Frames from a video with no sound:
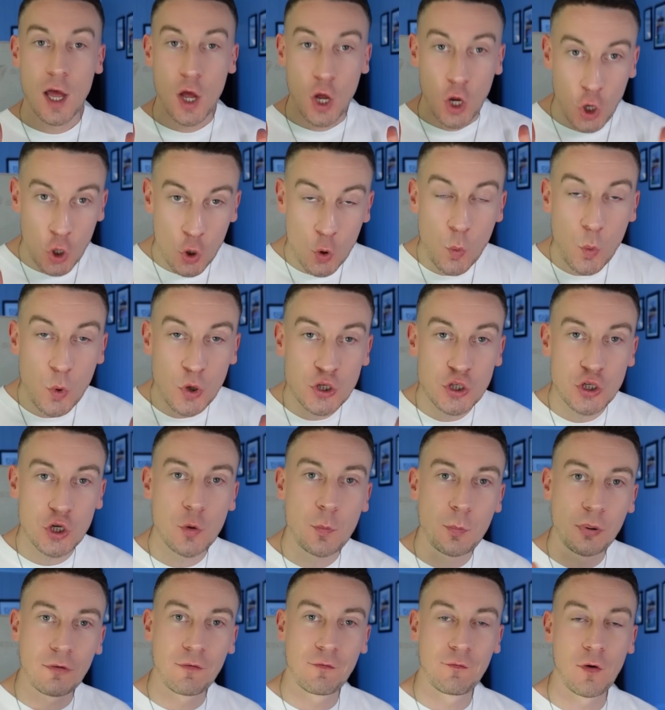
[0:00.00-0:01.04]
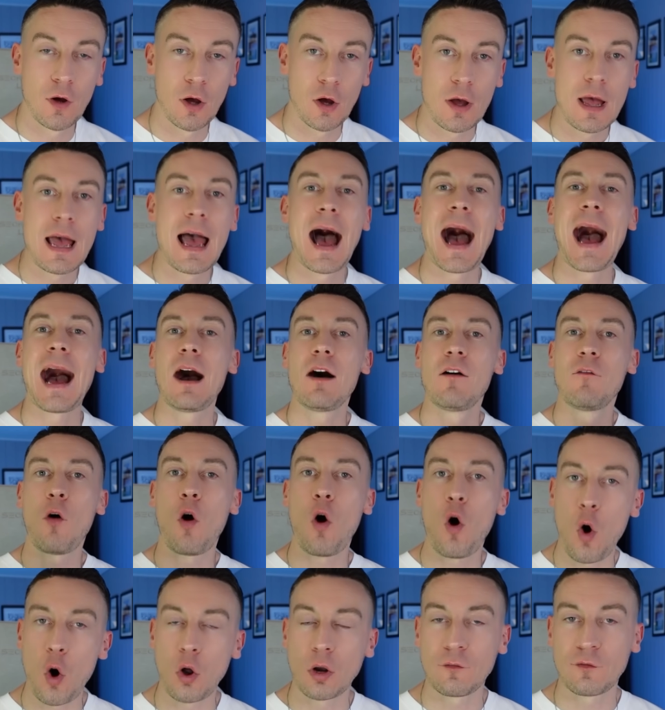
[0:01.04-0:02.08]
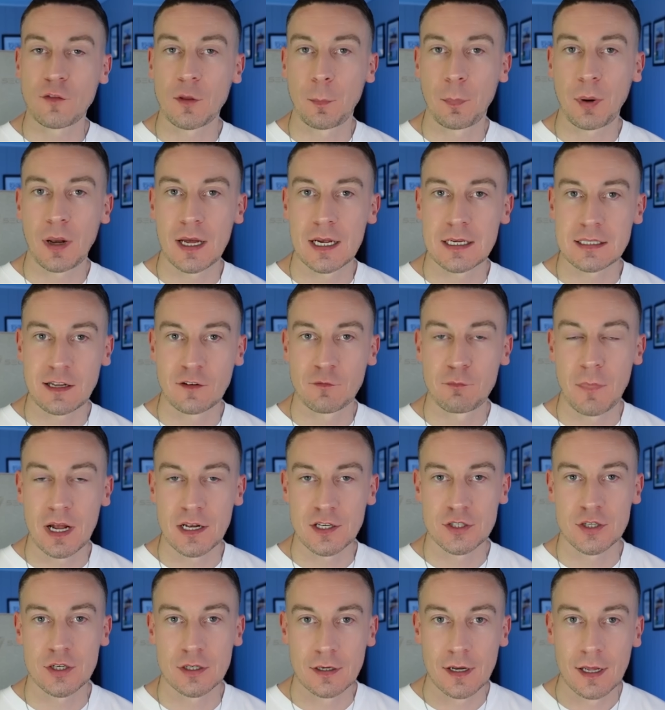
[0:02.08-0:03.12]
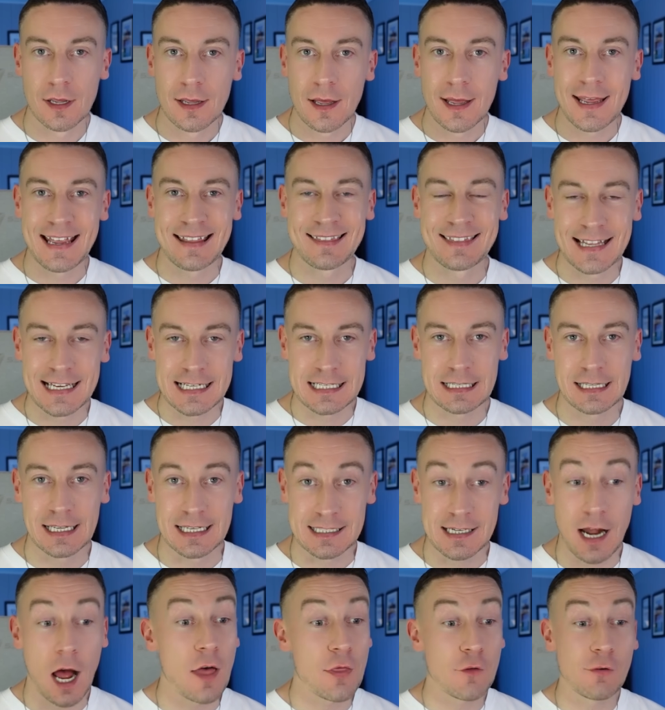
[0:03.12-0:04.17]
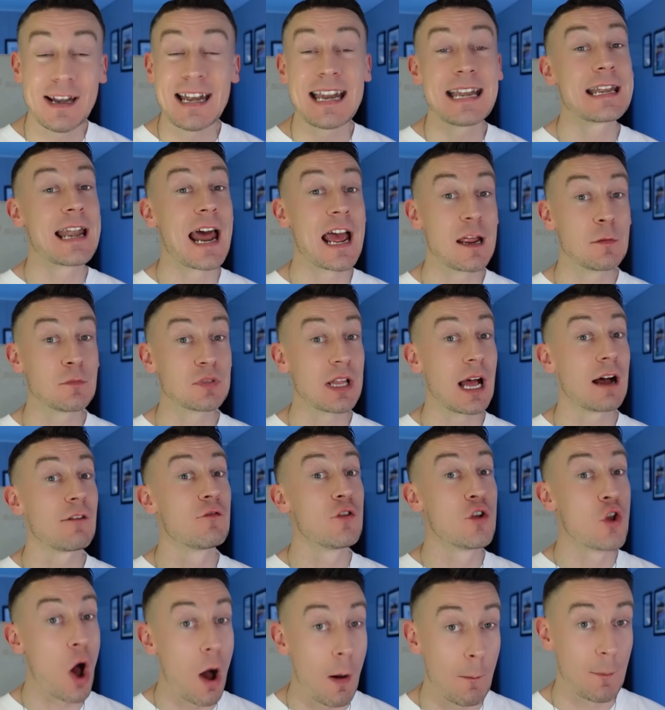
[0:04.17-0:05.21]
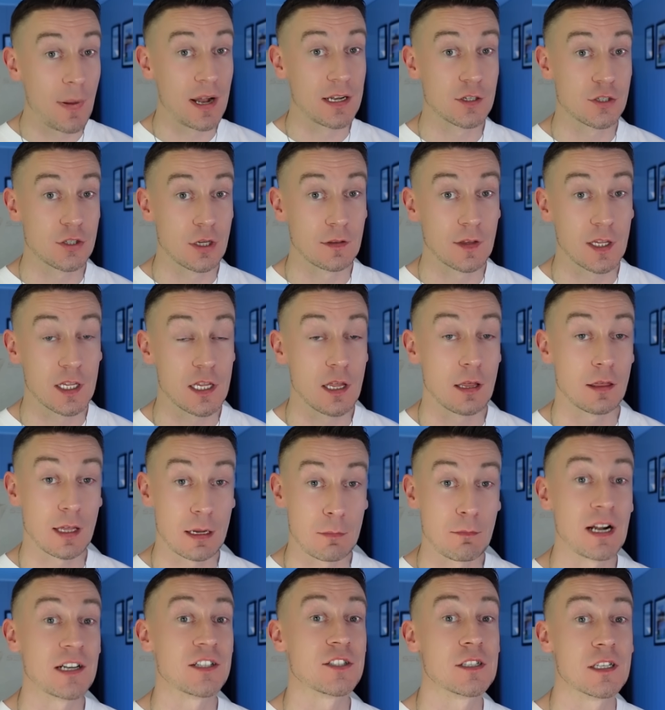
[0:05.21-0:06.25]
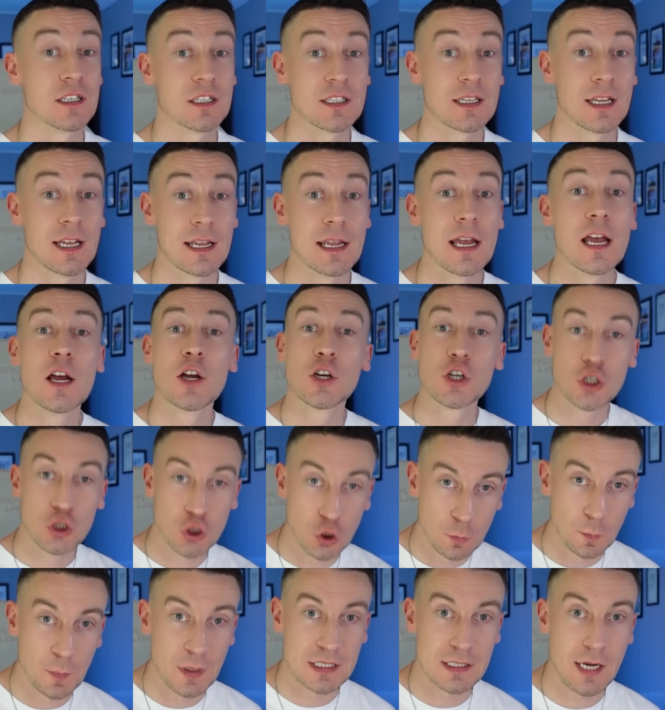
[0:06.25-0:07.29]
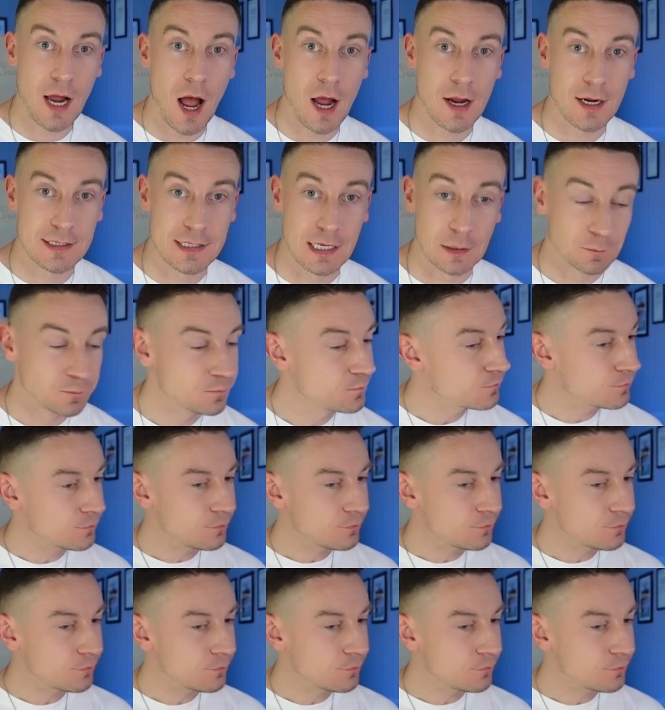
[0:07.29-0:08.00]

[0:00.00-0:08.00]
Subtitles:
Who would you prefer out of all of the players I've mentioned in this list? Are there any names that I've not mentioned that you think Manchester City should be targeting?